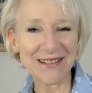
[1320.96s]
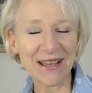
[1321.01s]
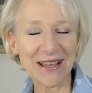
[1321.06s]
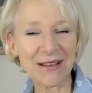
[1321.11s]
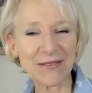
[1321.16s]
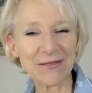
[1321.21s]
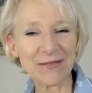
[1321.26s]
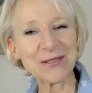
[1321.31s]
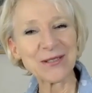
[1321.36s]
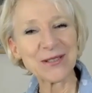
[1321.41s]
you
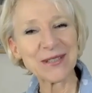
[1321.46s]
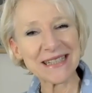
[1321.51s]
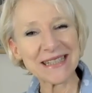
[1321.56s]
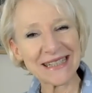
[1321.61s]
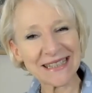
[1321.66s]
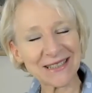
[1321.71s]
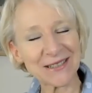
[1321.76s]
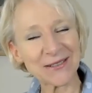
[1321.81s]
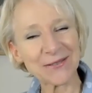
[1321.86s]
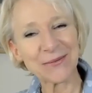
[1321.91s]
have to
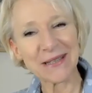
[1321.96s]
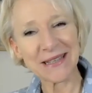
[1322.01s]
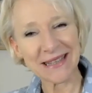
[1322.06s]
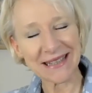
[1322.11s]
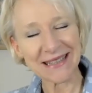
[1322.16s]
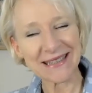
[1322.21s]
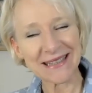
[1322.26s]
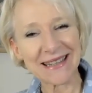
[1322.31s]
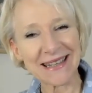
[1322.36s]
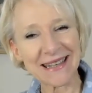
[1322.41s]
stick with
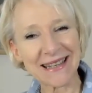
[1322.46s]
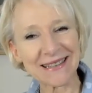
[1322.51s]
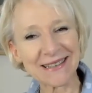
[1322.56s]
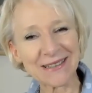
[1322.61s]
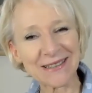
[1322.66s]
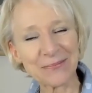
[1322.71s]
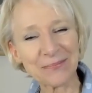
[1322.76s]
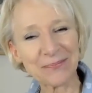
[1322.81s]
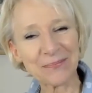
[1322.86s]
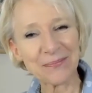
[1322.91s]
it
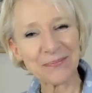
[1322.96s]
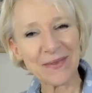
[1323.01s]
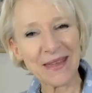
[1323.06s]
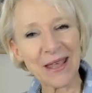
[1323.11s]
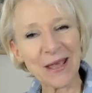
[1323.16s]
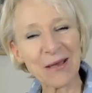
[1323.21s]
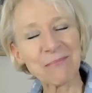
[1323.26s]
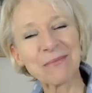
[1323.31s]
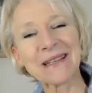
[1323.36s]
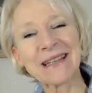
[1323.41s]
then.
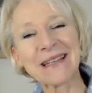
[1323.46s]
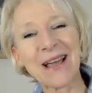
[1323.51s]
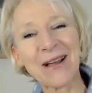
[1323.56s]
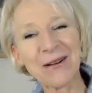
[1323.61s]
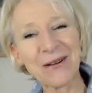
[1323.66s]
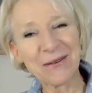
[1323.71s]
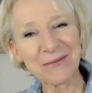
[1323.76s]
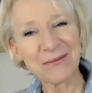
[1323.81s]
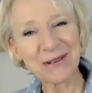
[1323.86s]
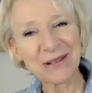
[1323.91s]
But
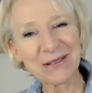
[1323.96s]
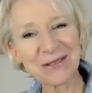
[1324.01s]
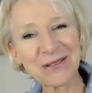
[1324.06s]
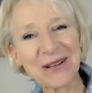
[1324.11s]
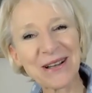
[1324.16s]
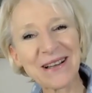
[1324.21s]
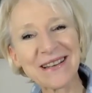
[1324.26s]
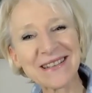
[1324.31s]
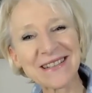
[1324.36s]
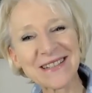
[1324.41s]
now I want to
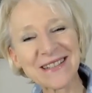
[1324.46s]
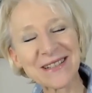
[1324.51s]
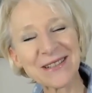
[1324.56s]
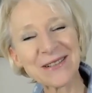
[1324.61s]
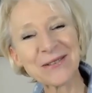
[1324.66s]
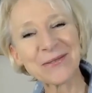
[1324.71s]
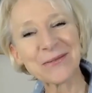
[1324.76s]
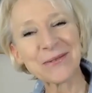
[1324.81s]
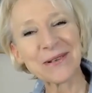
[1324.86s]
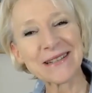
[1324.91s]
ask
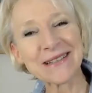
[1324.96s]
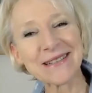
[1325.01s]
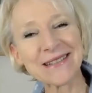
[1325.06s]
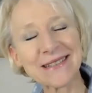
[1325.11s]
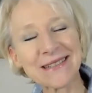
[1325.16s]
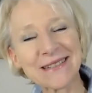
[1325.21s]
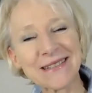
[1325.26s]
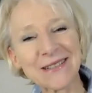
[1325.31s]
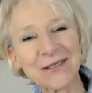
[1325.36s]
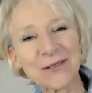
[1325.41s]
you, what
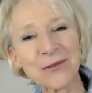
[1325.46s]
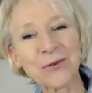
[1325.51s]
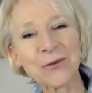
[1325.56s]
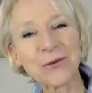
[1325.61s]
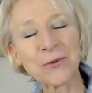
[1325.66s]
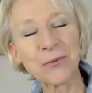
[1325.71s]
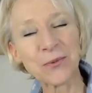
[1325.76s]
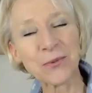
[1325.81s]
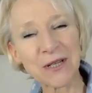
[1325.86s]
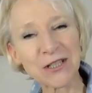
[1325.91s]
is
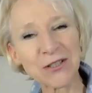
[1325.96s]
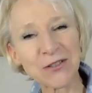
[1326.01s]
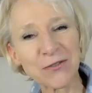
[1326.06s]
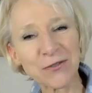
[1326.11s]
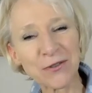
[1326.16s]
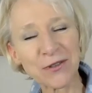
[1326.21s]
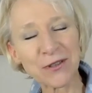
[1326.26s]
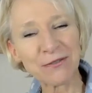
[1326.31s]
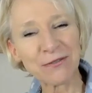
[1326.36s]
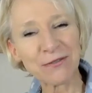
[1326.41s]
your wish
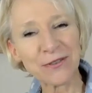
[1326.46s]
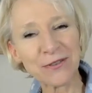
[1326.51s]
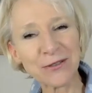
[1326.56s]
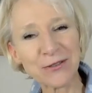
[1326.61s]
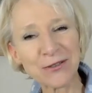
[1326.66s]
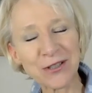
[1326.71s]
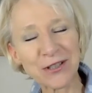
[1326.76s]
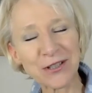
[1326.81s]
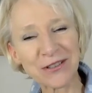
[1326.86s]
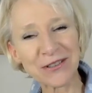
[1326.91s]
for the
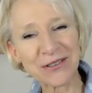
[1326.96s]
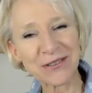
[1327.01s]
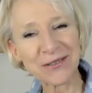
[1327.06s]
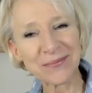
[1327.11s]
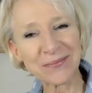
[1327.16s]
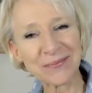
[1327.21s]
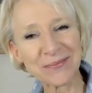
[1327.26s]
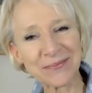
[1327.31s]
future?